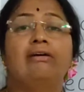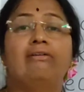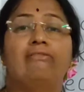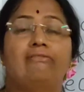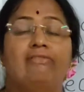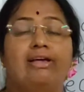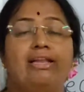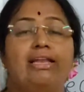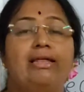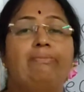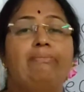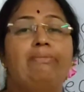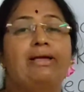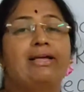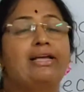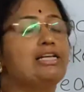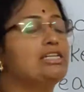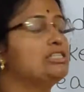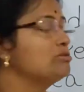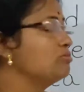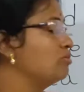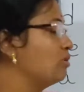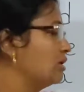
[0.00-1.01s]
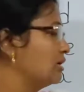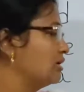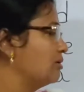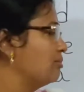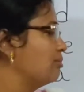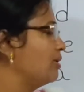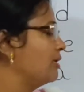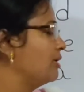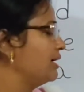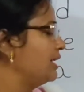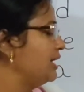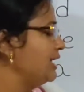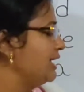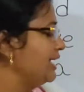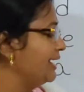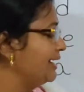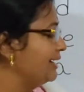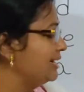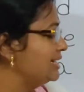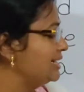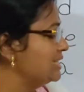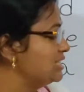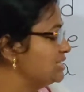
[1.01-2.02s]
very biggest water body.
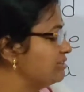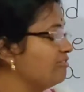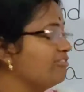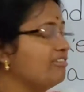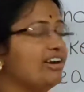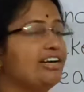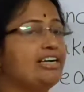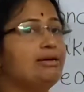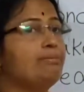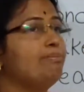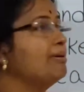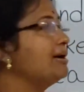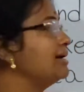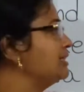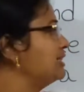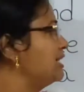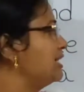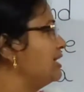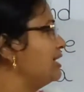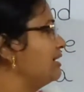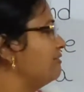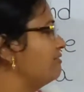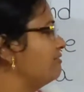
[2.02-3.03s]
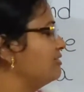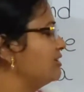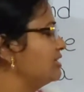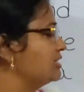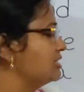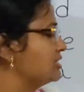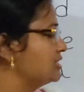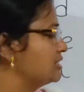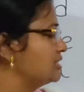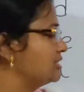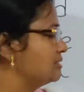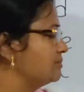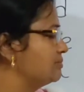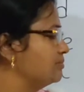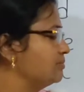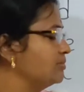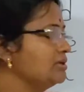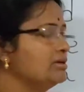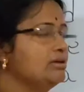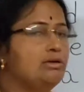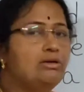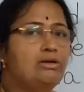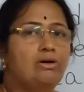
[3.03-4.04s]
It is fed by the rivers.
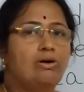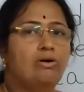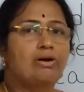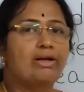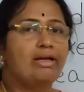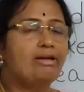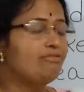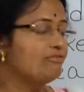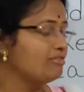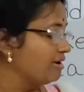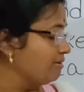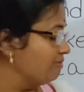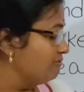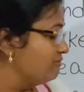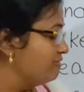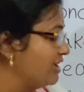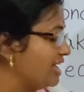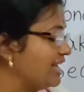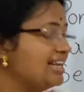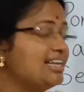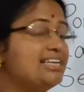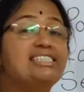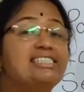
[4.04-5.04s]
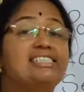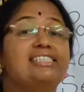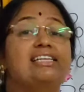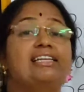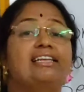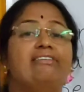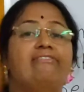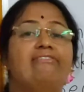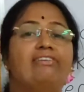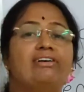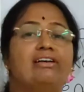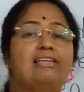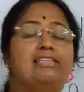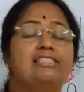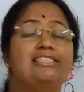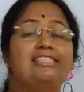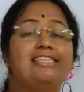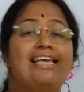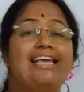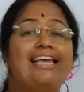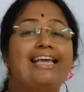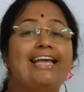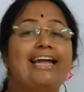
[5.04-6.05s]
Okay, from where is the river,
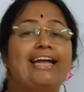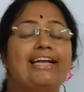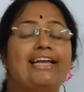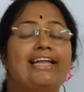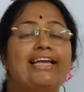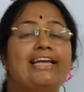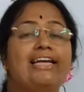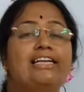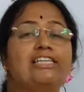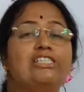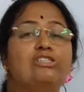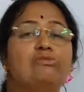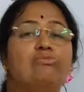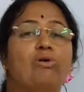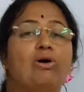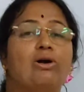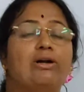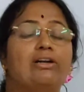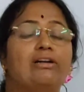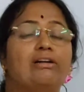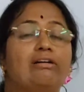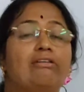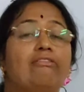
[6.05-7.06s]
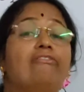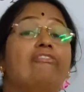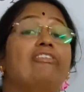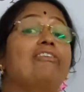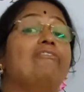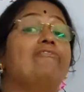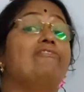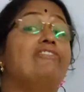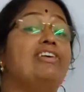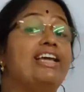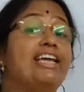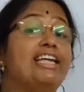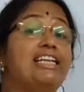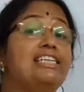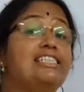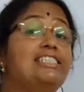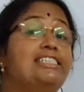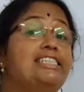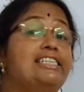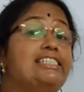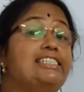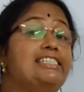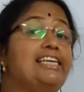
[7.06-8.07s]
sea getting its water? From where
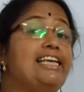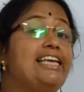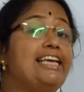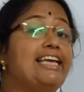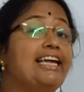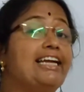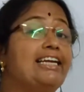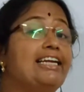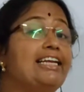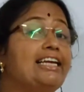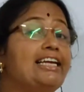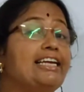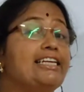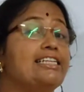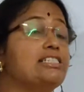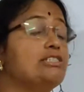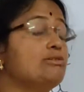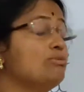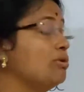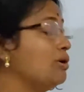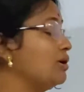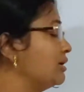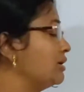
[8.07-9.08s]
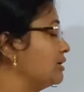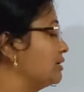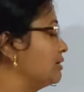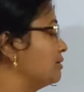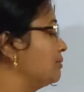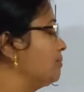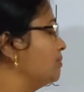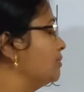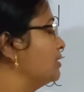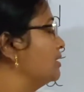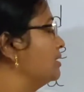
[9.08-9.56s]
is the sea getting its water?